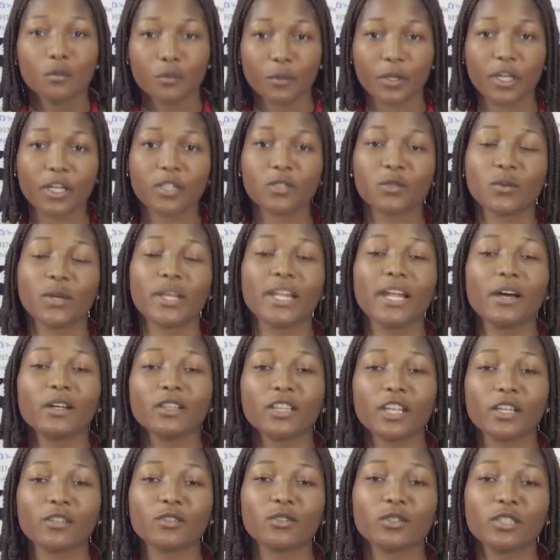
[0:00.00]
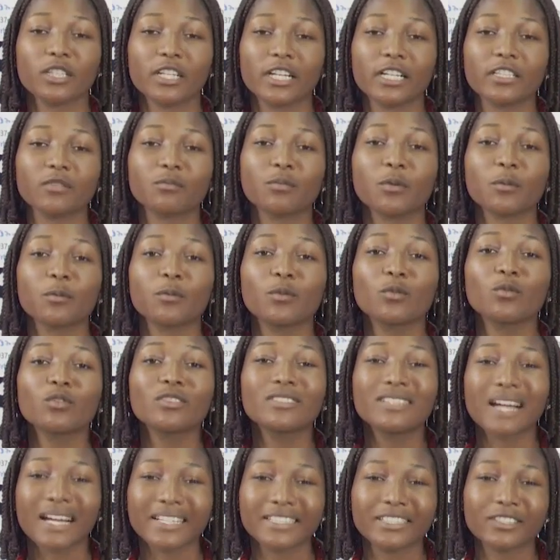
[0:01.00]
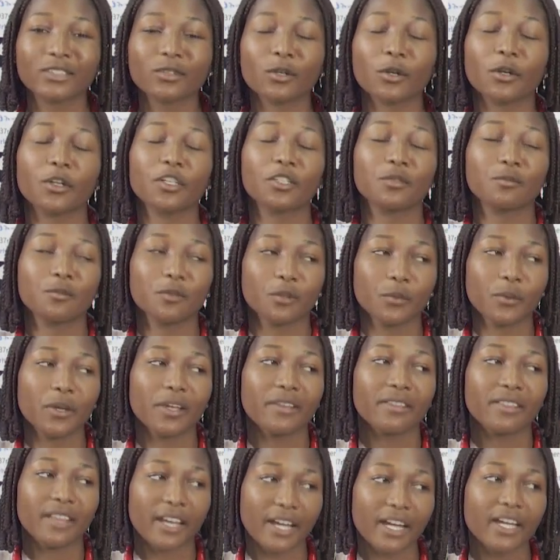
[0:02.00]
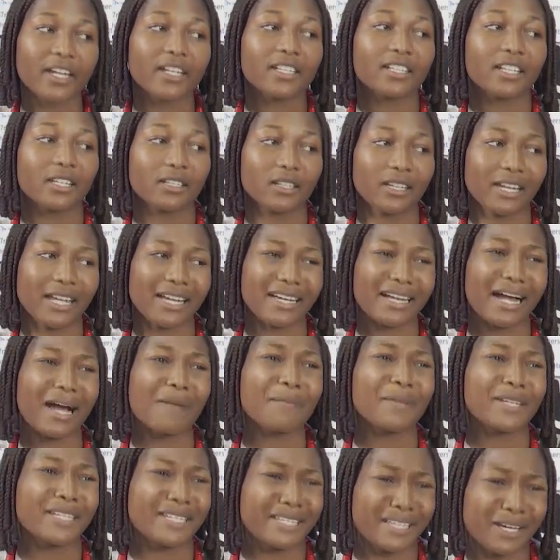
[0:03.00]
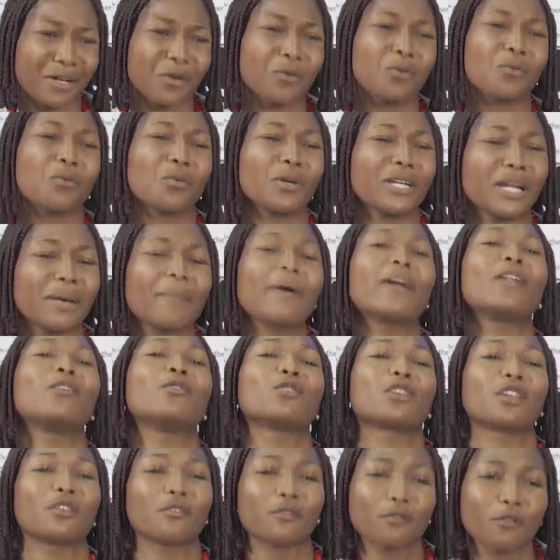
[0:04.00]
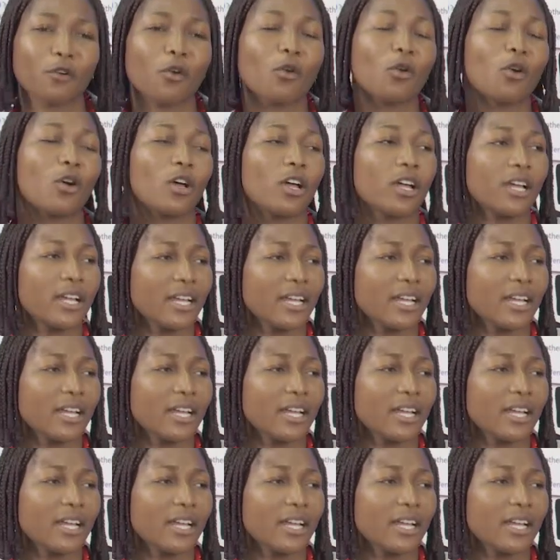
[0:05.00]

because when I wanted to learn, people that discouraged me were there. And they're mm. like, I'm a girl, what am I looking for?